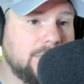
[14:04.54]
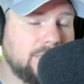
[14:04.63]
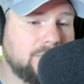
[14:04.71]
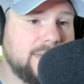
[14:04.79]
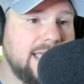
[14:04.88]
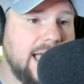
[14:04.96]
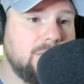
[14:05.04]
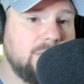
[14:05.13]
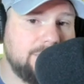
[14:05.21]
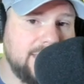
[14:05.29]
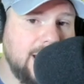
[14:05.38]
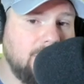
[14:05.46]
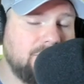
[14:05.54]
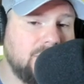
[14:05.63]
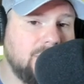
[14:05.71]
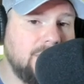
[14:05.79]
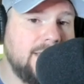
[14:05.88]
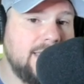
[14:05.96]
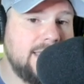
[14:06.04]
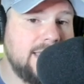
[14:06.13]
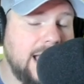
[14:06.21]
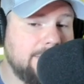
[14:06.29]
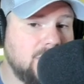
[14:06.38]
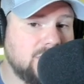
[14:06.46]
3 guy would be helpful.
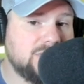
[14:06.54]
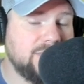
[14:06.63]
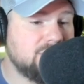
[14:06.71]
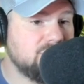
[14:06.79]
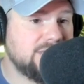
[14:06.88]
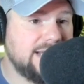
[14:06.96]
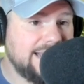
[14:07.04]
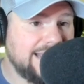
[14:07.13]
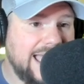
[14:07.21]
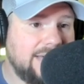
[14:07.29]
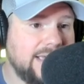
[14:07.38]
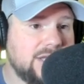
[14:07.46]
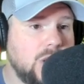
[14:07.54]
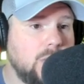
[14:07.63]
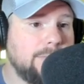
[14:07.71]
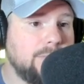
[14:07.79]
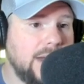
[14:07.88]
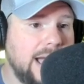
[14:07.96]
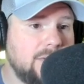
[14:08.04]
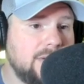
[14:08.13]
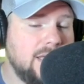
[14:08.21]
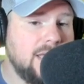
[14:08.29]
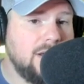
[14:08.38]
I'm also interested in a guy like Noah Brown,